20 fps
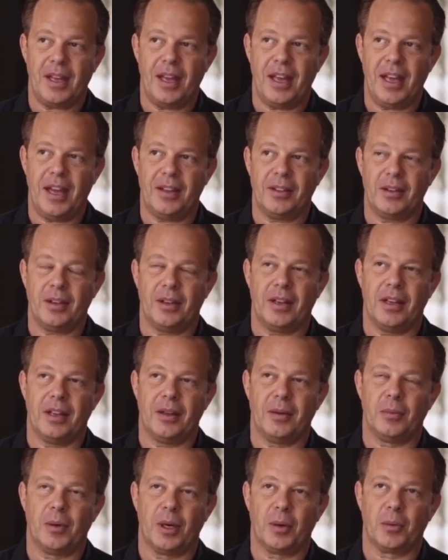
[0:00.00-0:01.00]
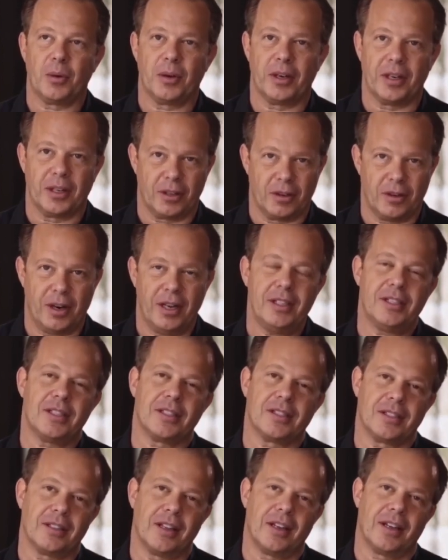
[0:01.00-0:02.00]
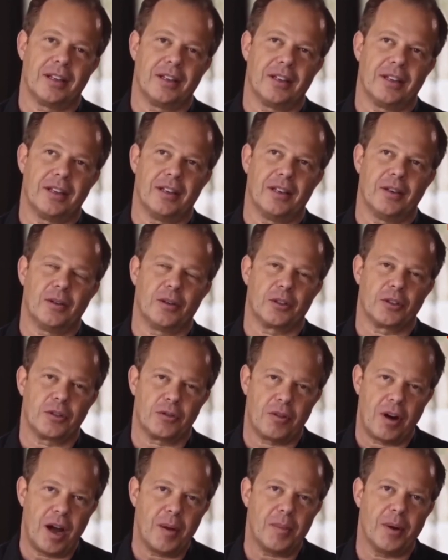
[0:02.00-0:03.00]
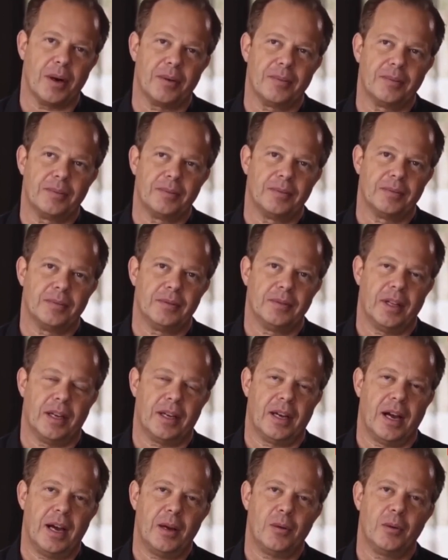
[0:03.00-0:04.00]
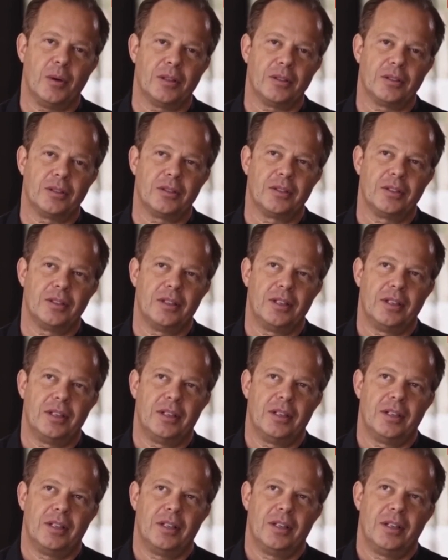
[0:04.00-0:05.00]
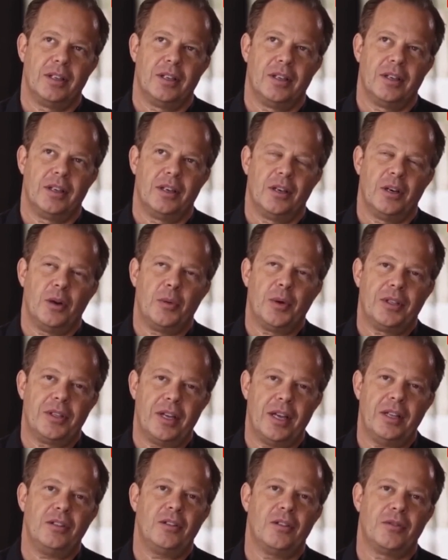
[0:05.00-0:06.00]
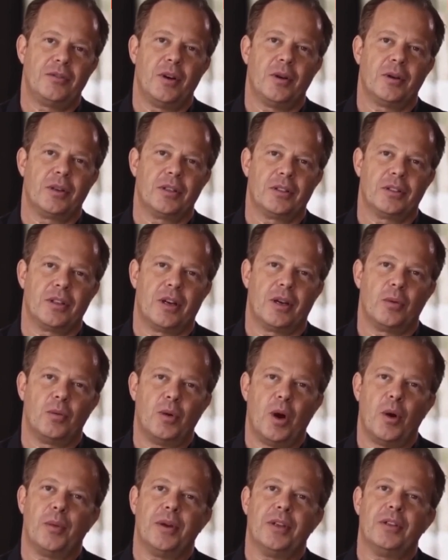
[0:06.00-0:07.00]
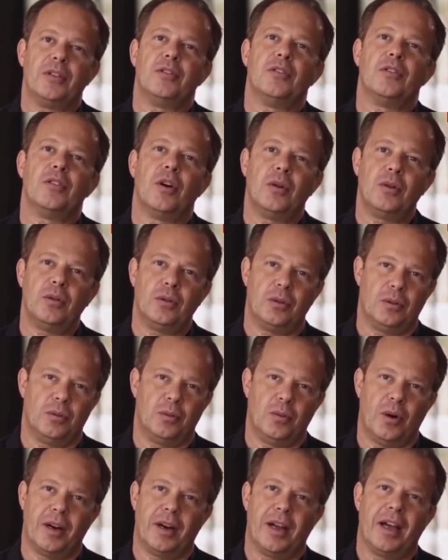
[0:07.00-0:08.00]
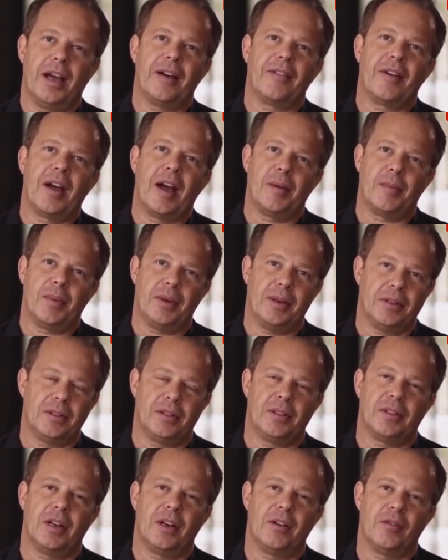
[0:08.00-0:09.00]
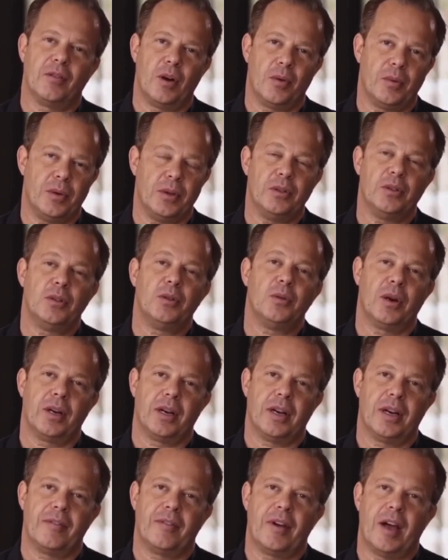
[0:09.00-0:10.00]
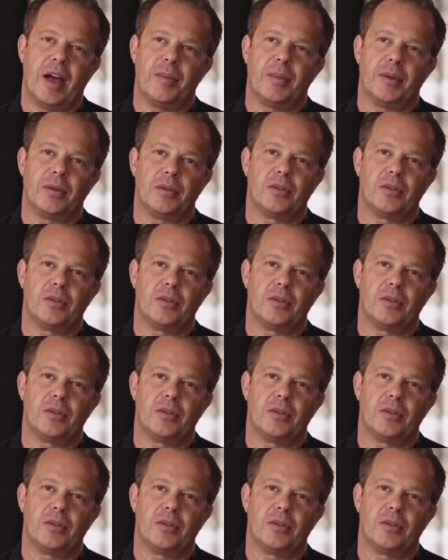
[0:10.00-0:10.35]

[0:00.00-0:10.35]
And, and when we're in crisis, like, uh, or trauma, like I was, we tend to focus on what we don't want to have happen instead of what we do want to have happen.